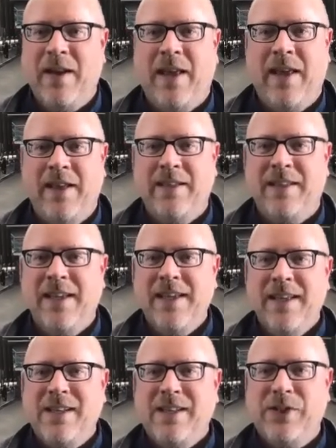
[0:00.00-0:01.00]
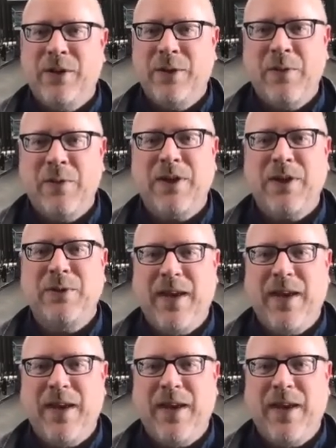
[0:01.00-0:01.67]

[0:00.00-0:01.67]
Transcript: and so we want to do